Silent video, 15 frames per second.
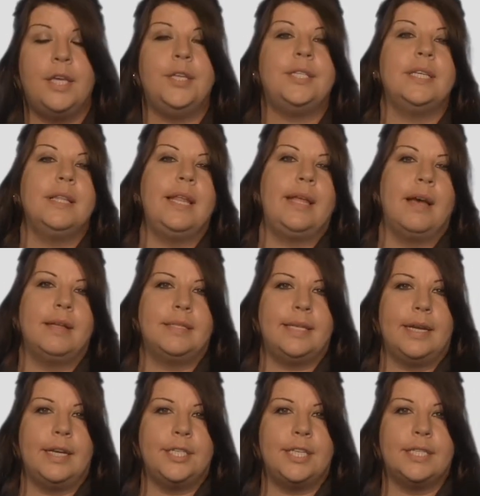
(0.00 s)
Utility
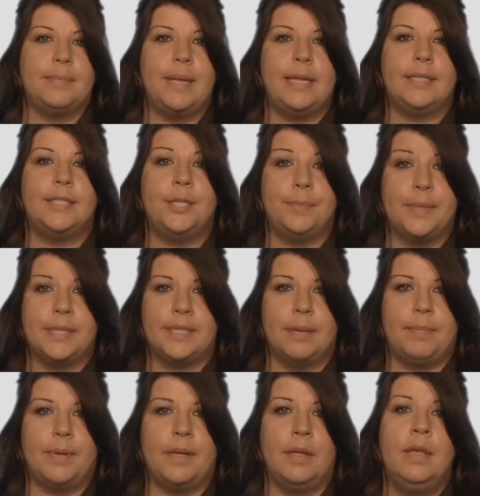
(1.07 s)
Concierge has made it super
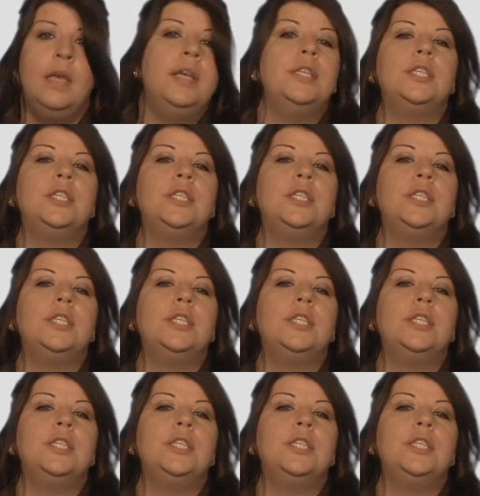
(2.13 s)
simple.